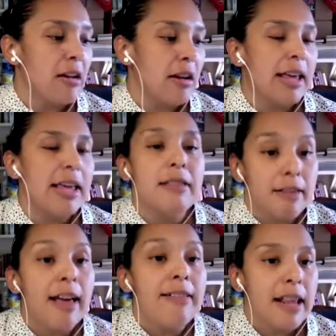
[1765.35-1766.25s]
he
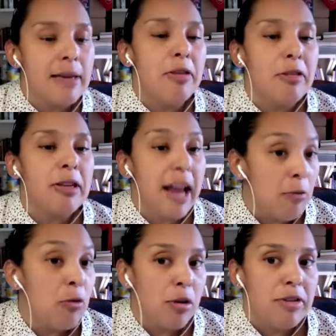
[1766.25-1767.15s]
decides that he must care
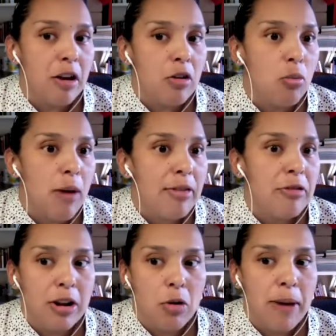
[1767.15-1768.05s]
for his uncle rather
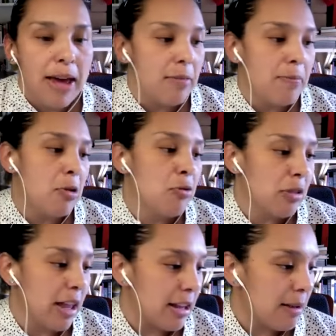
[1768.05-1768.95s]
than obey the beautiful
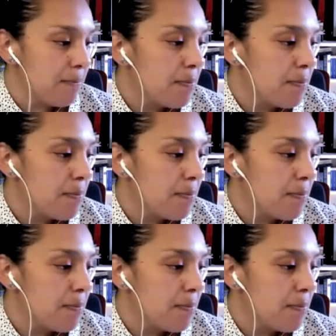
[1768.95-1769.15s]
lady.